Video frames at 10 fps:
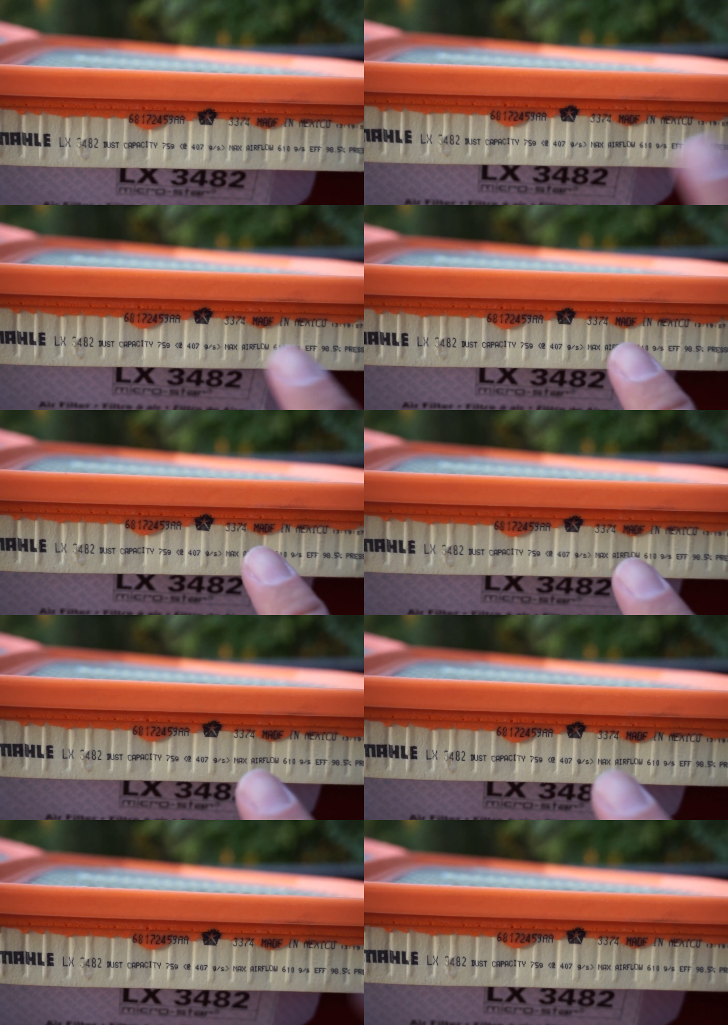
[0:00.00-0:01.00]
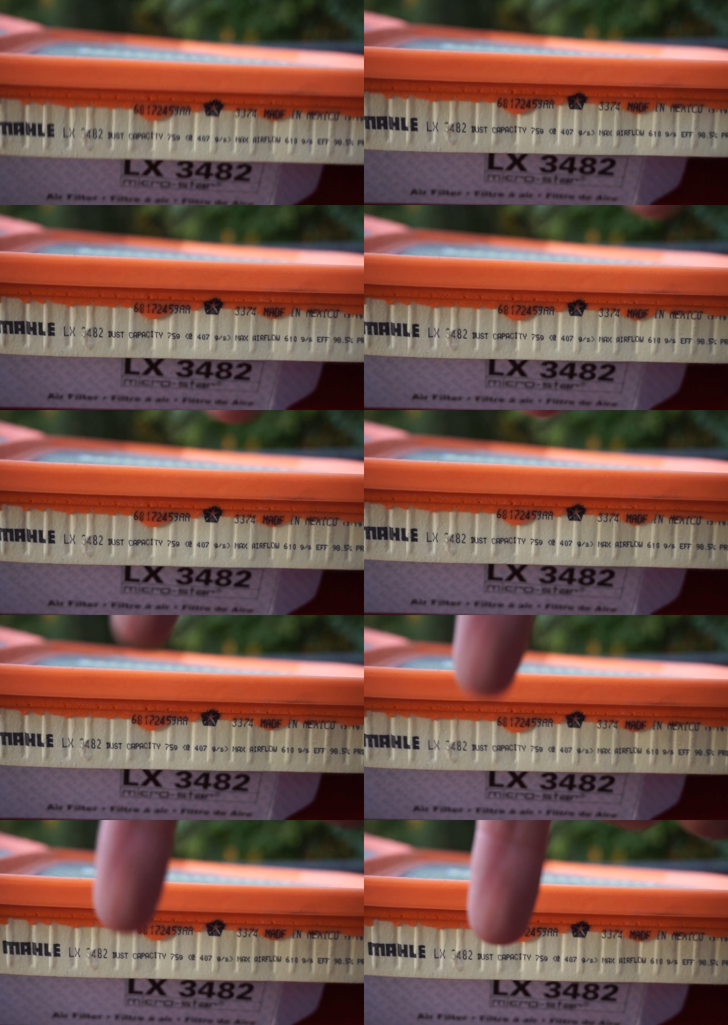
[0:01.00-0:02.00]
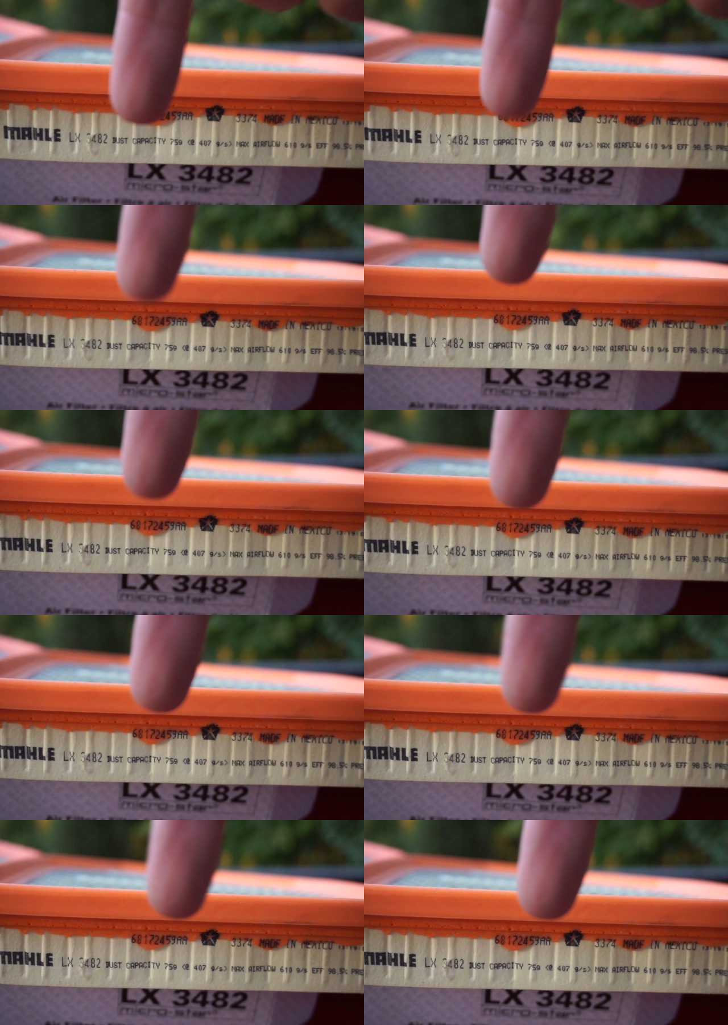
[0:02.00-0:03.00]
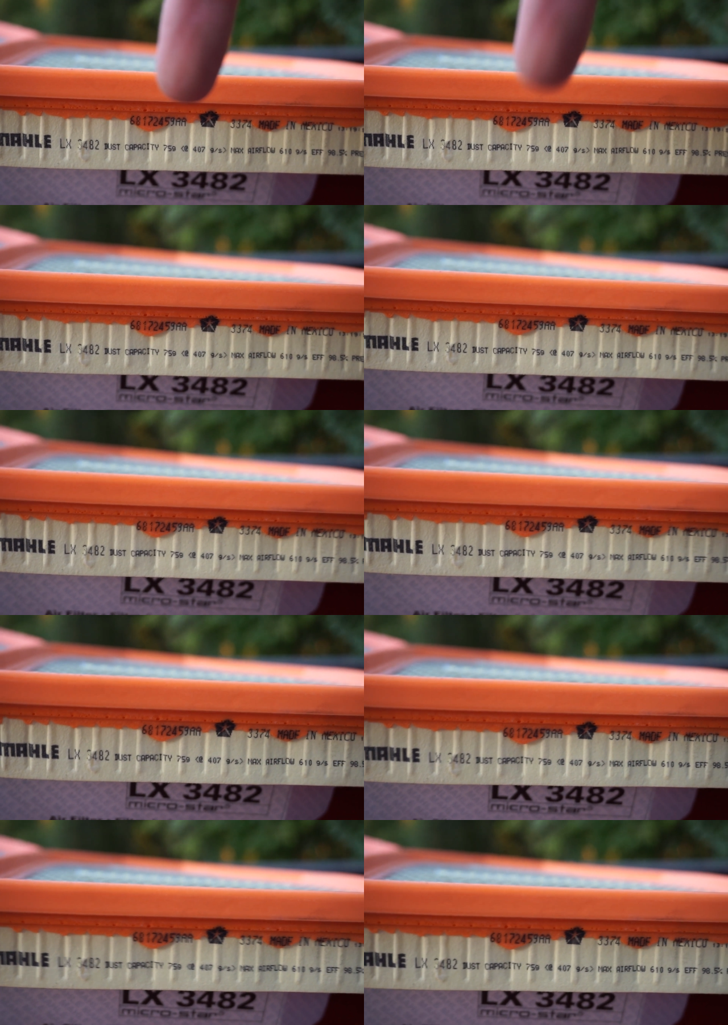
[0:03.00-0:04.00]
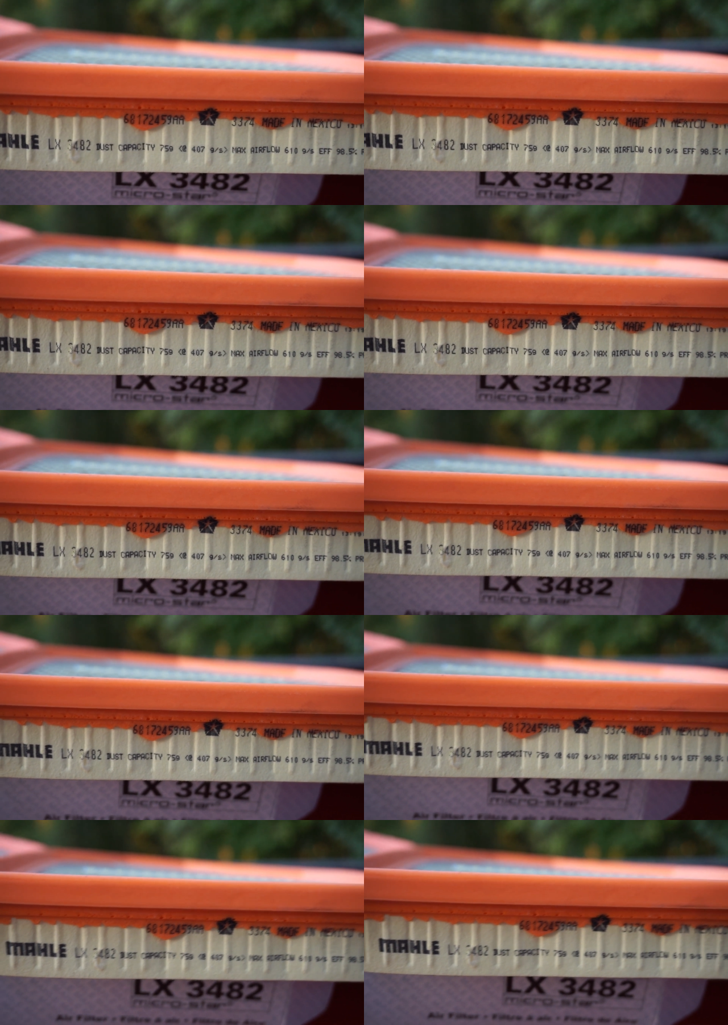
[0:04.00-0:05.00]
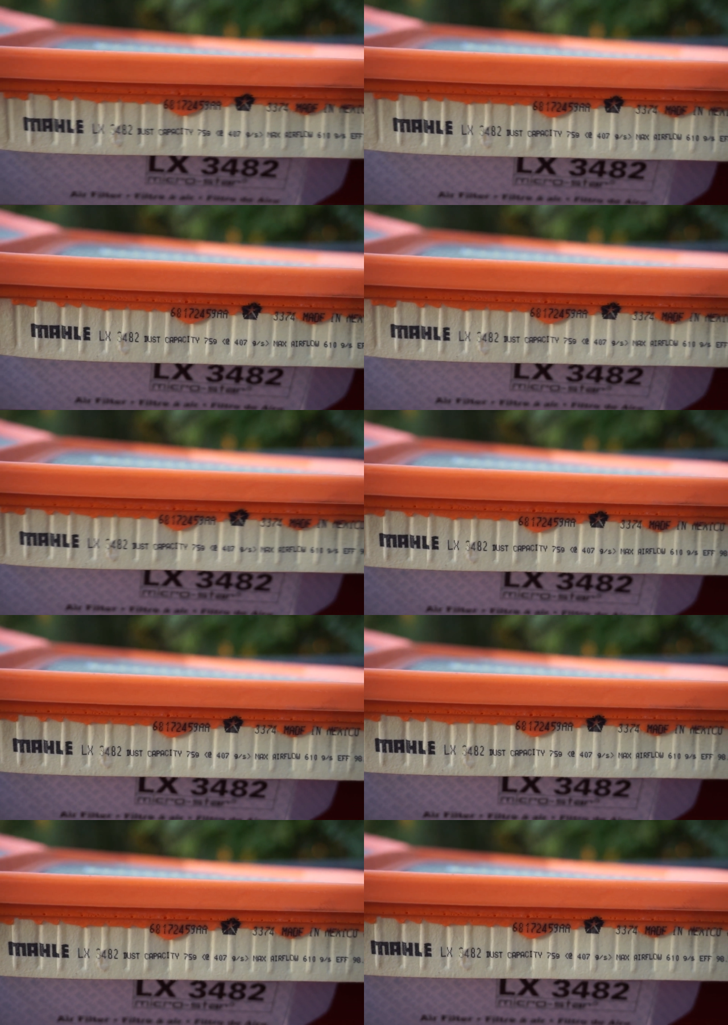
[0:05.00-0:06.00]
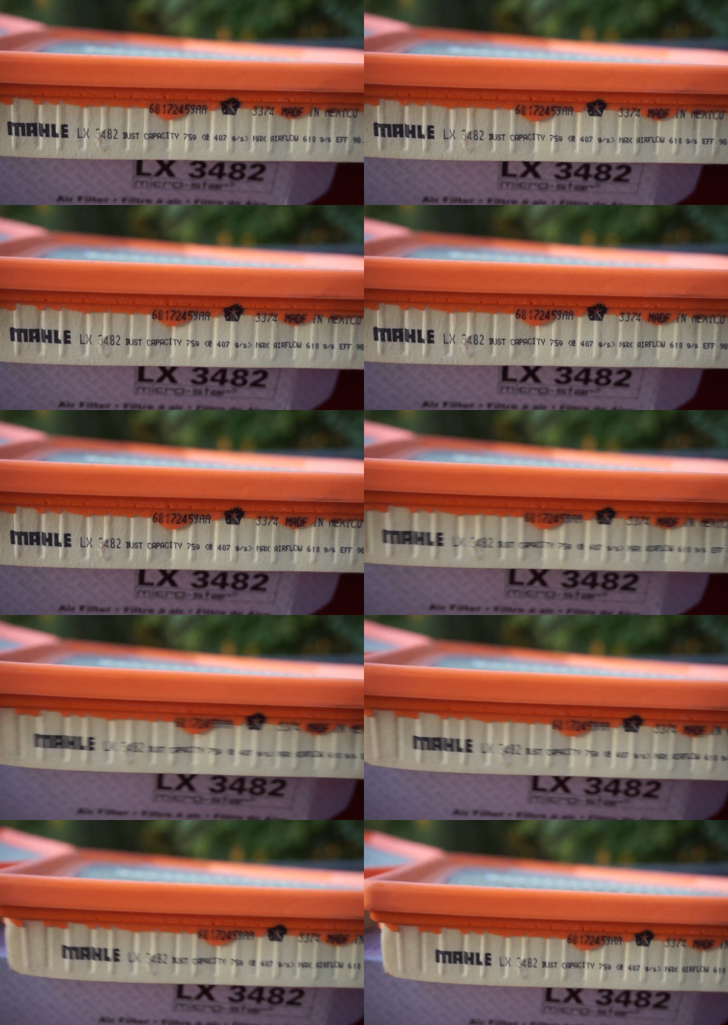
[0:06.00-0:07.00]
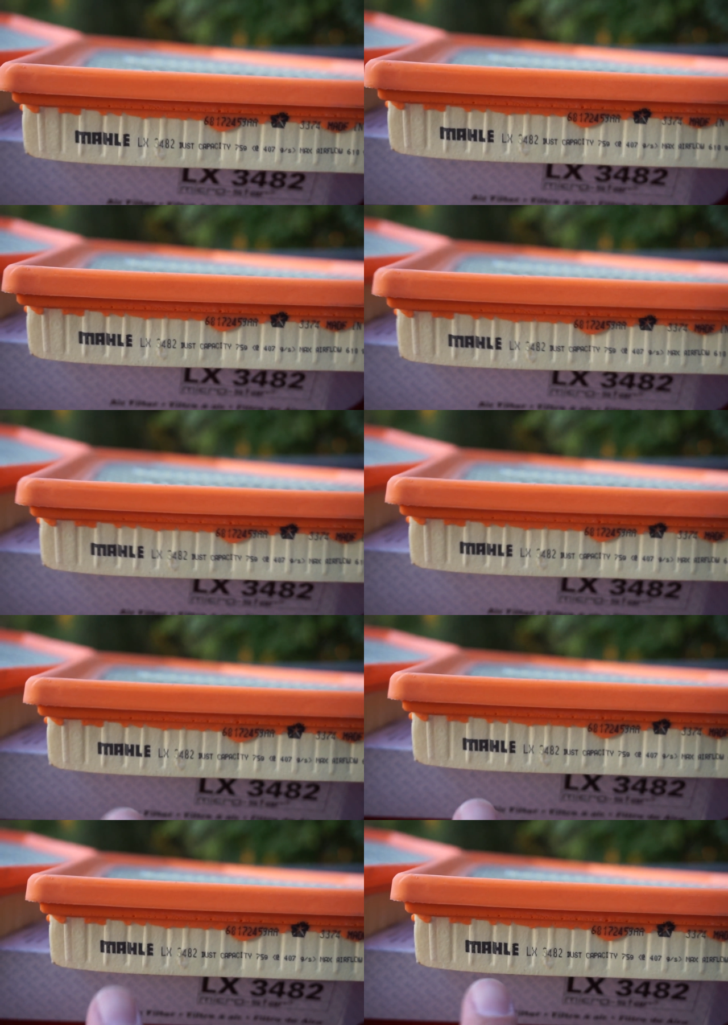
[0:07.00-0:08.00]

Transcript: [unreadable: no face in view]